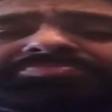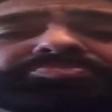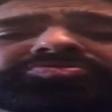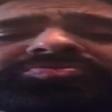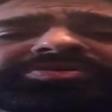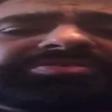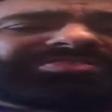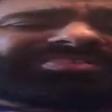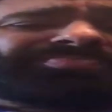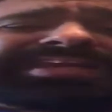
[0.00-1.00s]
move on
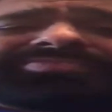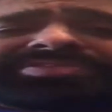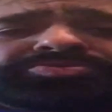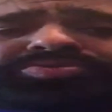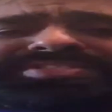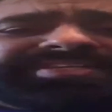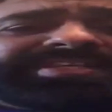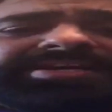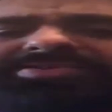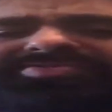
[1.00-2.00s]
and play with his whiskey
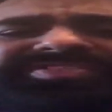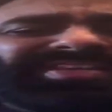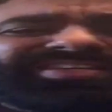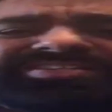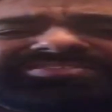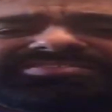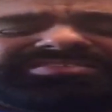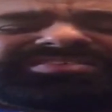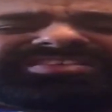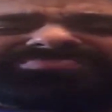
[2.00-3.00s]
now. I don't think he's
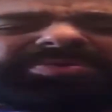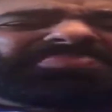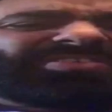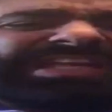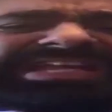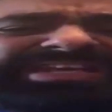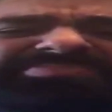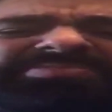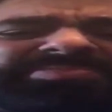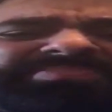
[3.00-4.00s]
probably going to end
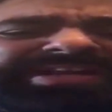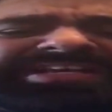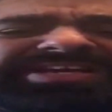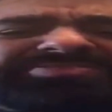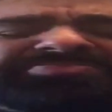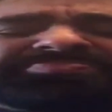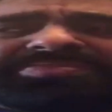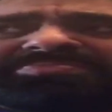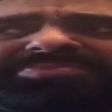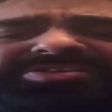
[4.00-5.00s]
up coming back now to
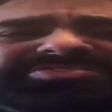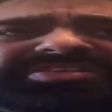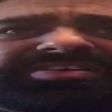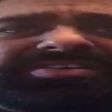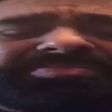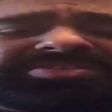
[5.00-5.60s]
boxing. I mean,